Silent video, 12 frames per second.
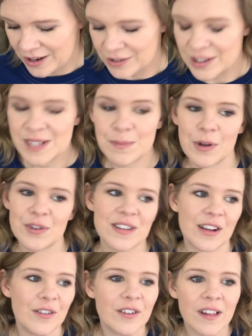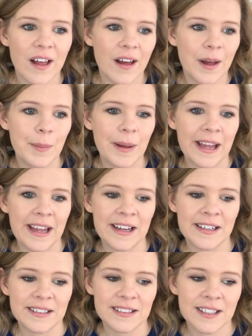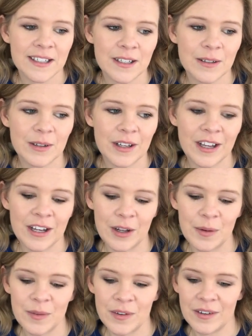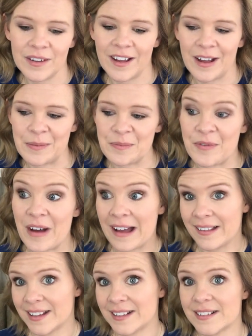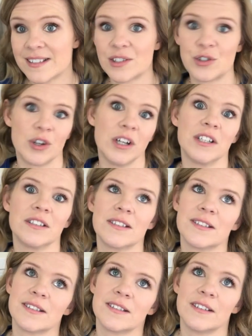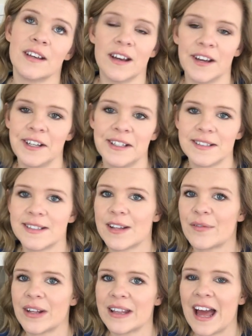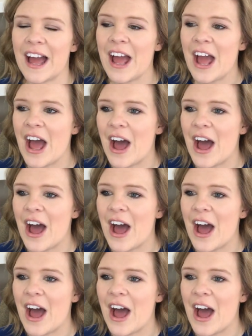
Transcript: or this motorcycle club and, you know, the um, violence, drugs, guns, stuff like that.